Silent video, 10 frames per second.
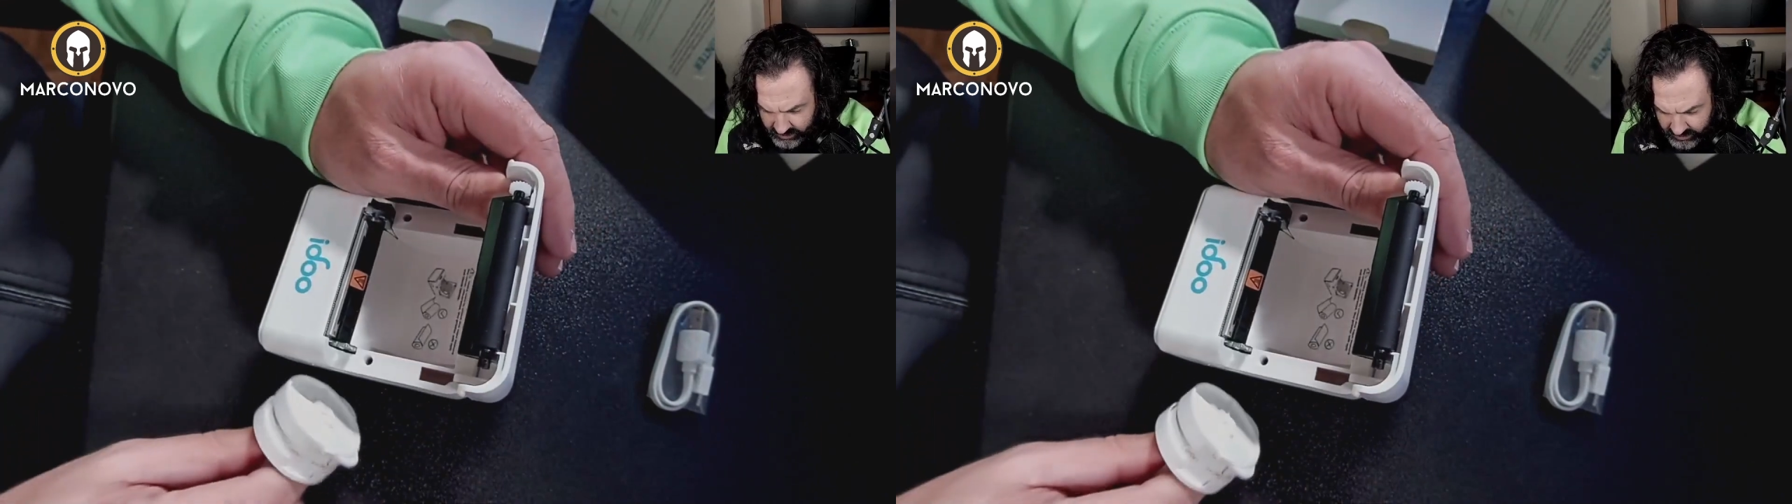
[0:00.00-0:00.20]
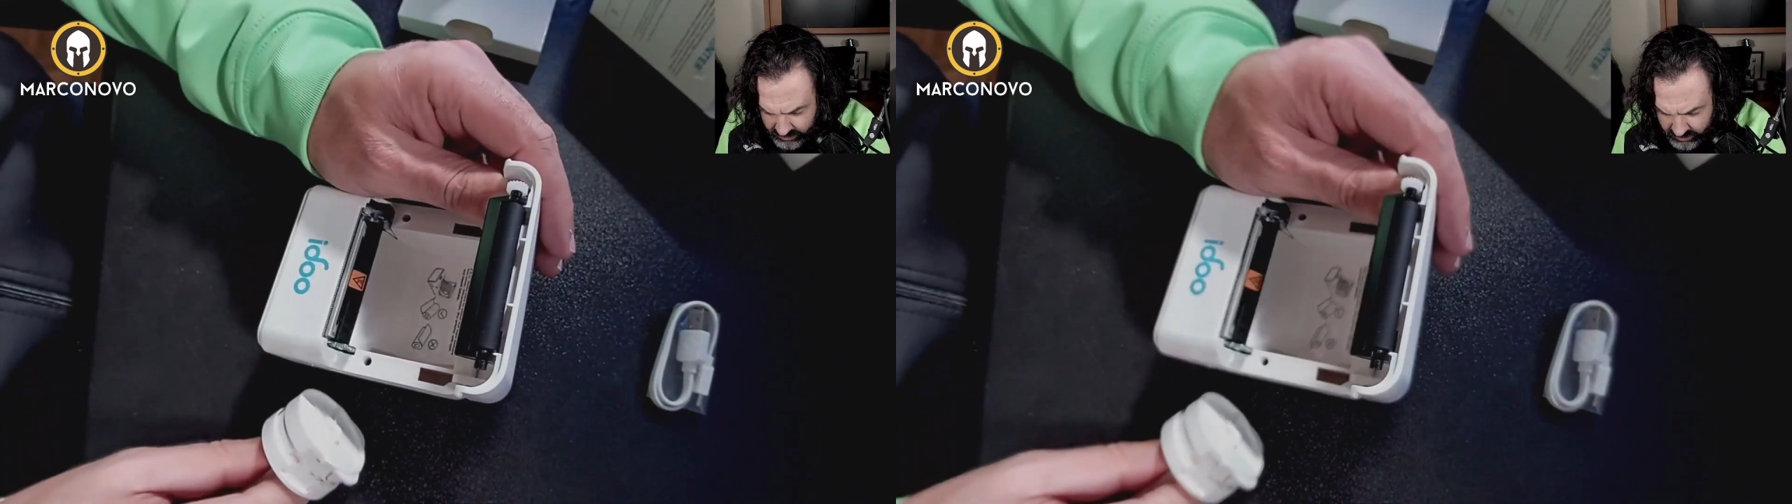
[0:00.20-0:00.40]

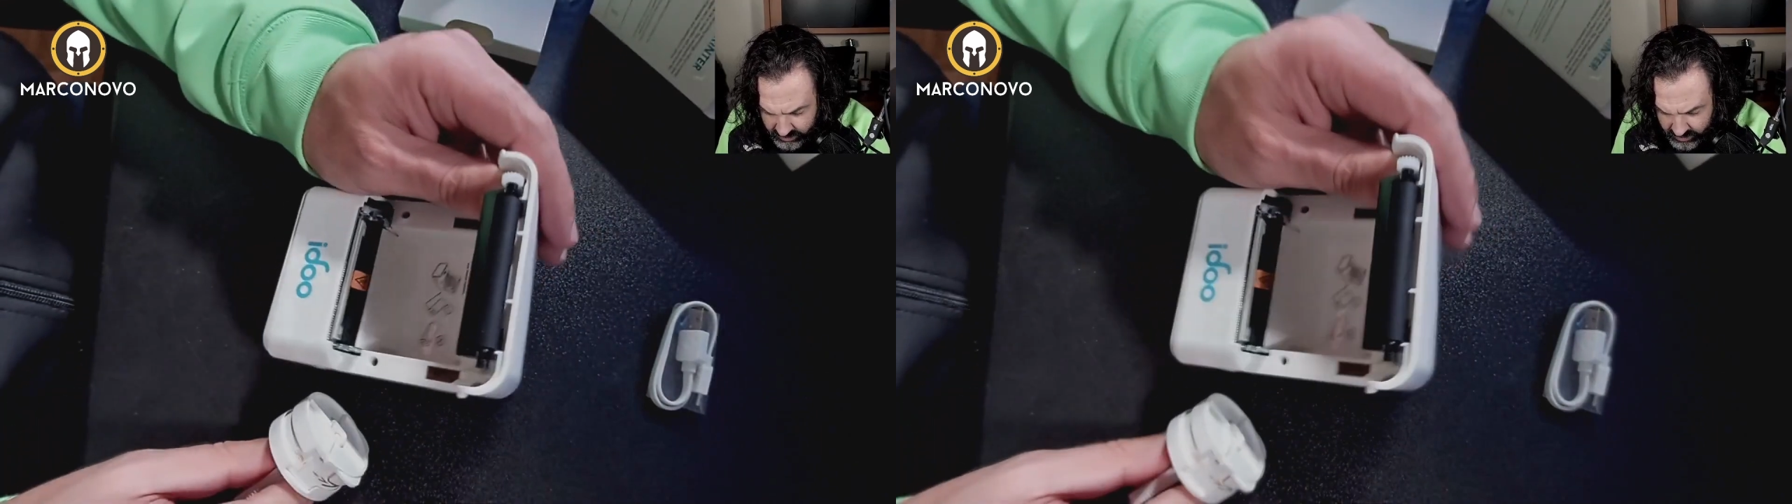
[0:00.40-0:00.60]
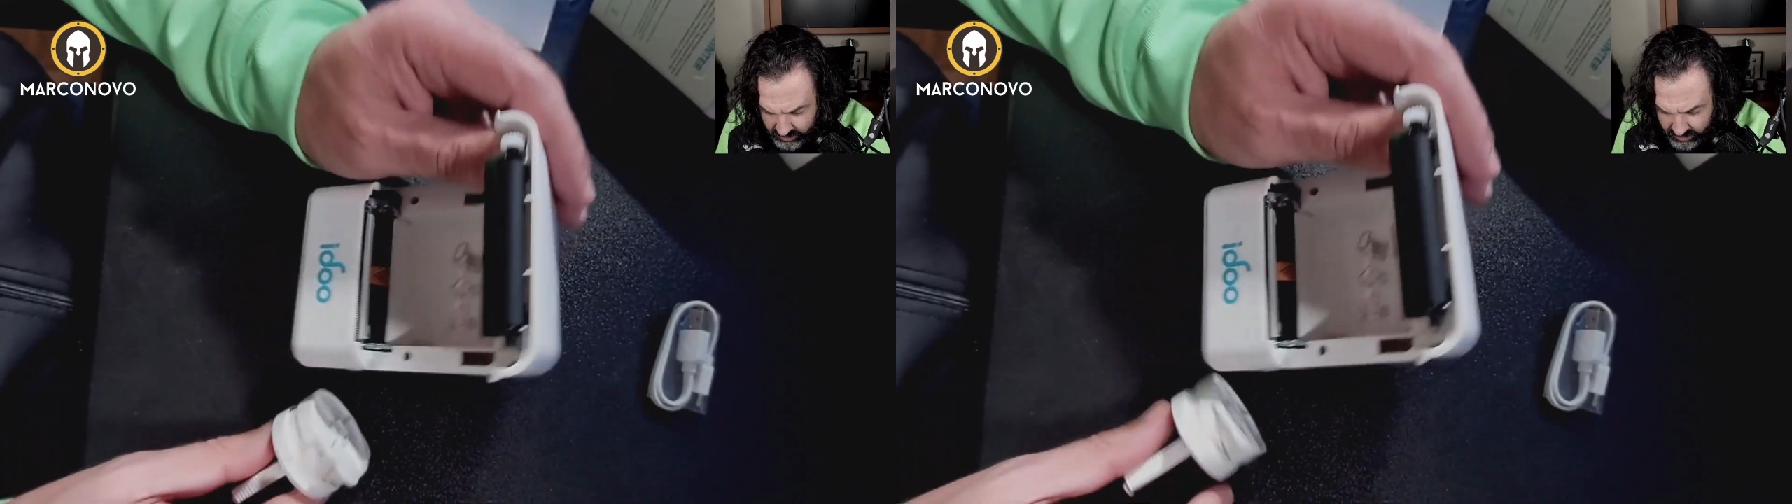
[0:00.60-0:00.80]
the
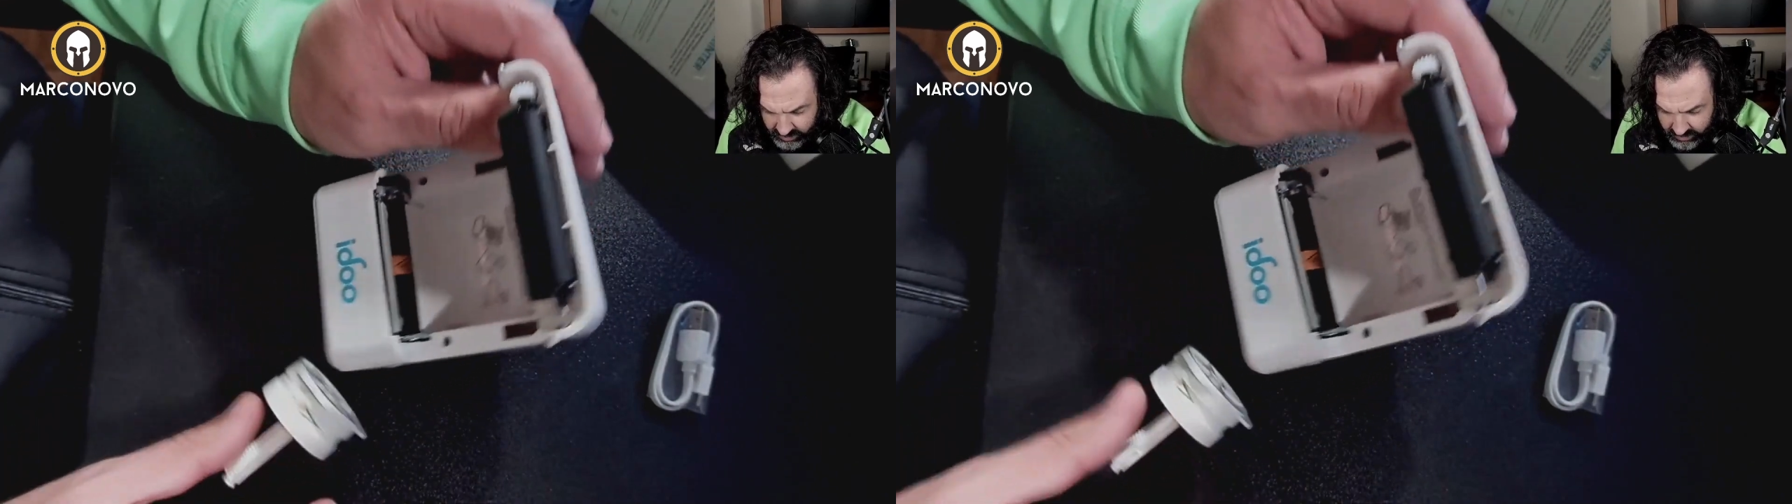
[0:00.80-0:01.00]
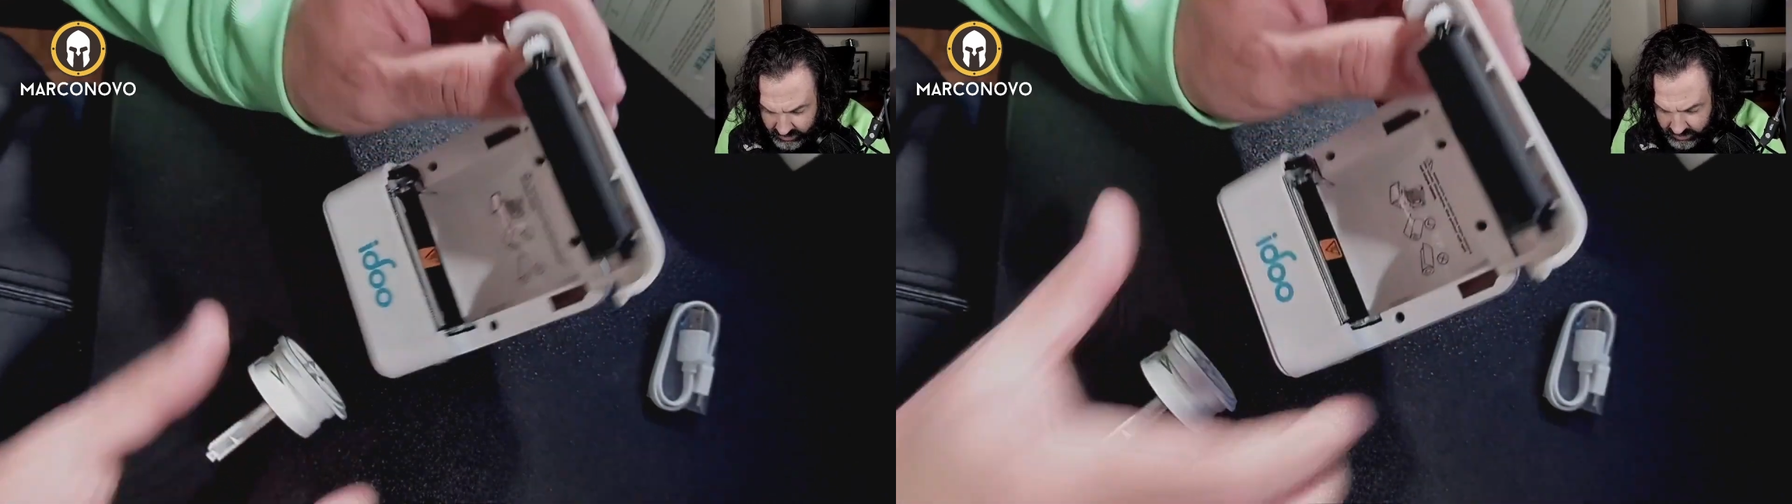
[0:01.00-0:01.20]

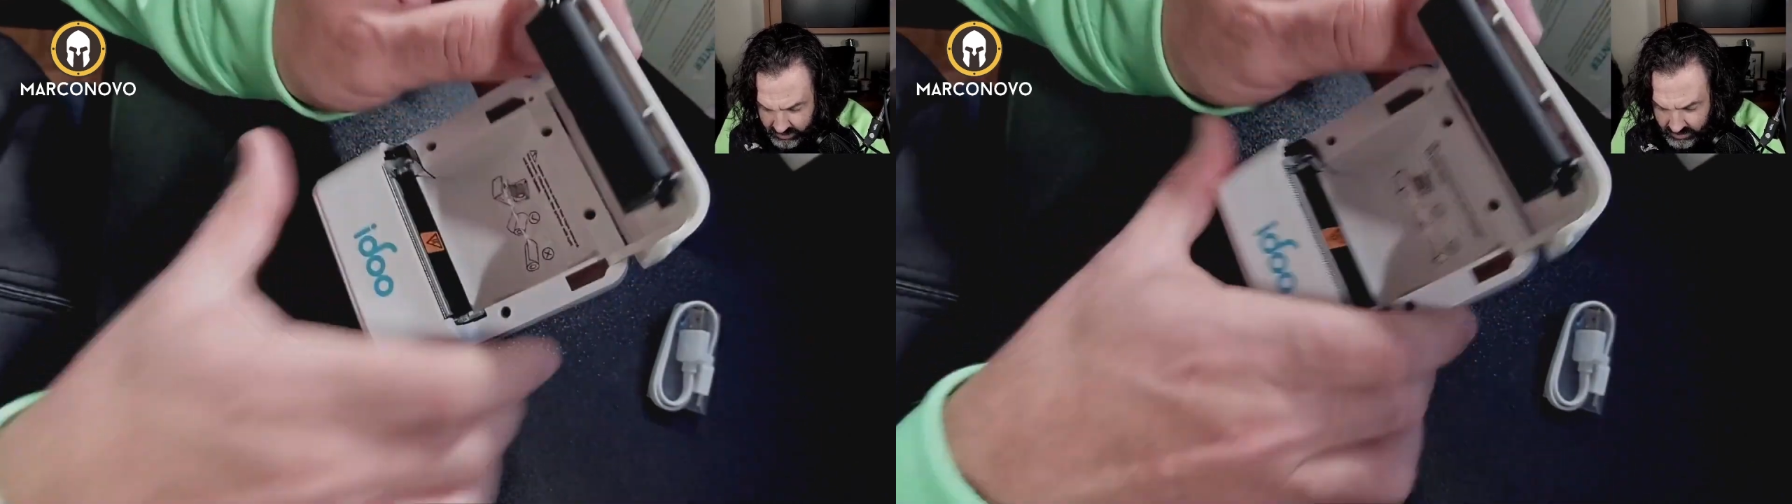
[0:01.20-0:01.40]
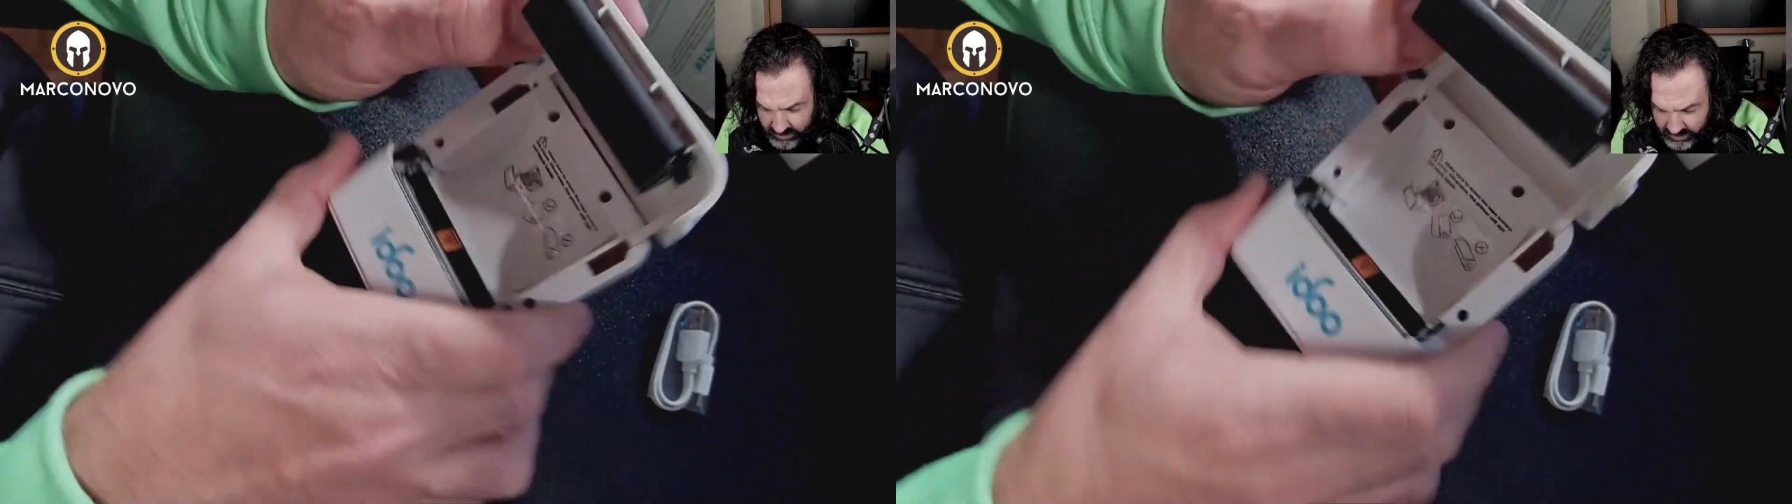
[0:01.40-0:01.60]
instructions.